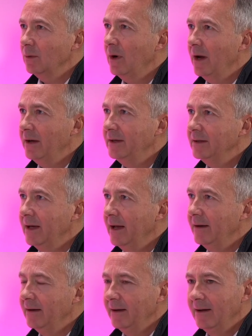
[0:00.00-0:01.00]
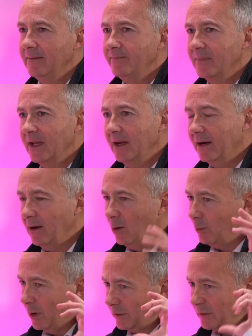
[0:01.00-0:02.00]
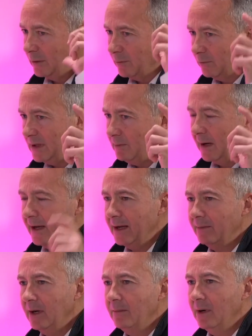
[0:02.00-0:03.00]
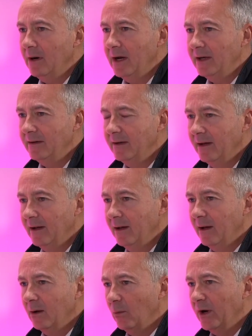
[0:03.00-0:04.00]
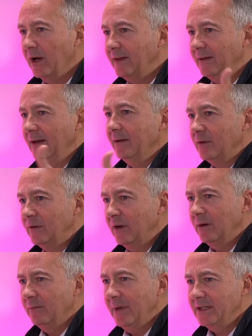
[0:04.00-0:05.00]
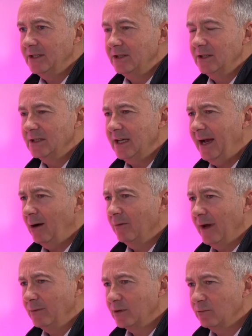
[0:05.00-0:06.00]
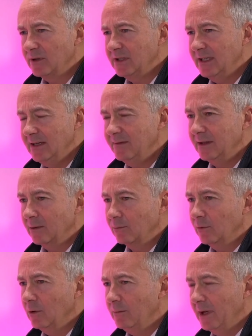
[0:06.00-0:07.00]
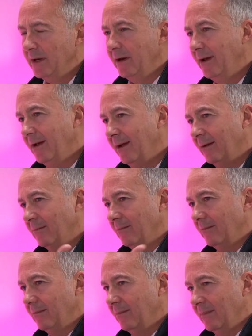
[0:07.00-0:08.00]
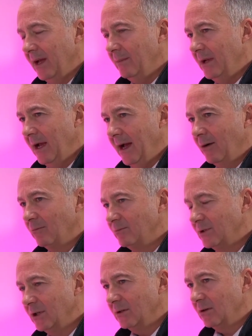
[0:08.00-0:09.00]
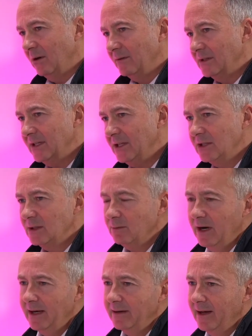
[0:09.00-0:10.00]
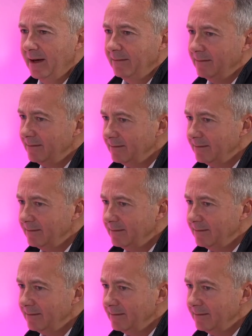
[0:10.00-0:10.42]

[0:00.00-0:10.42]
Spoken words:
way I did that. And I almost sort of replay in my mind when I delivered certain messages, how that was received in the room, and maybe how certain conversations went. And